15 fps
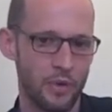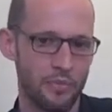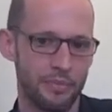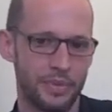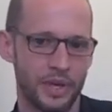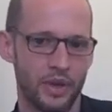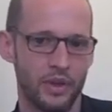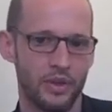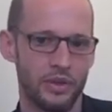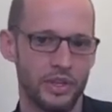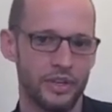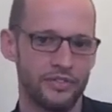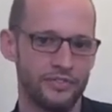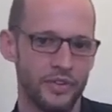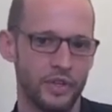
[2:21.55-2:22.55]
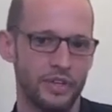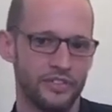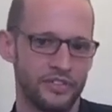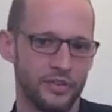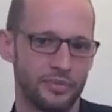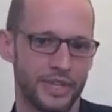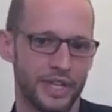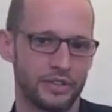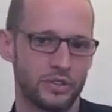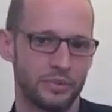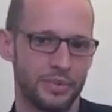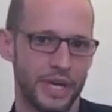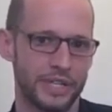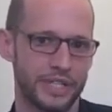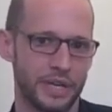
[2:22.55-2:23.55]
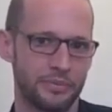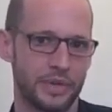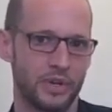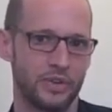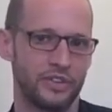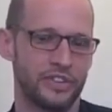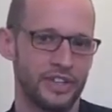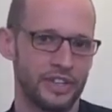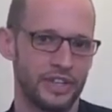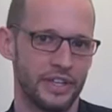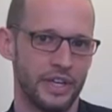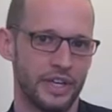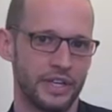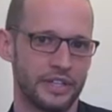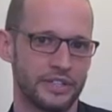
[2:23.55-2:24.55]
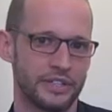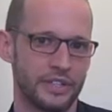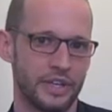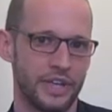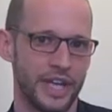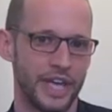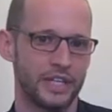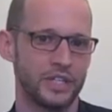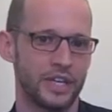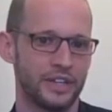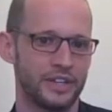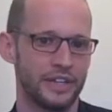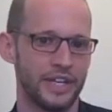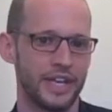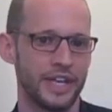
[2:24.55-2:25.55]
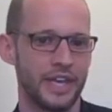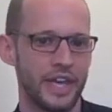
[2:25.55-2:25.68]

But on full and substantial part-time courses at HRC,